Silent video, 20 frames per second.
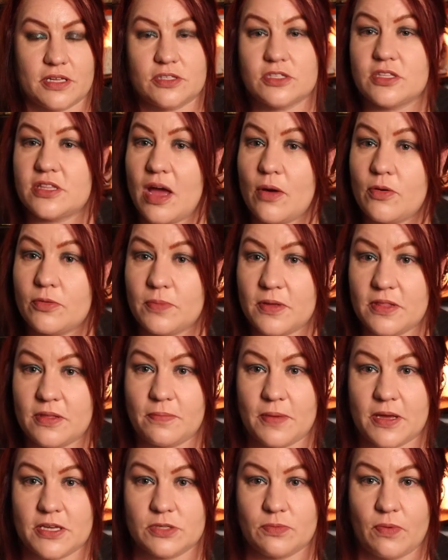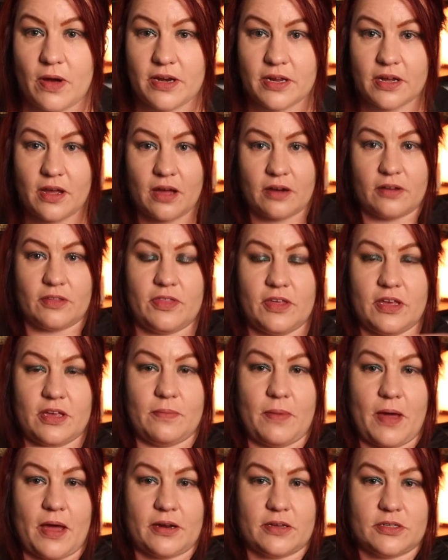And so that would be the best way to kind of think
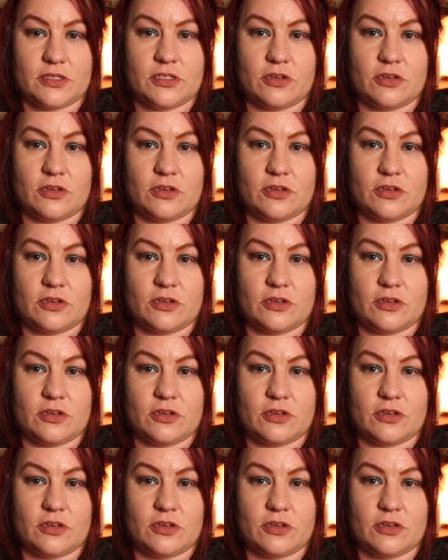about it.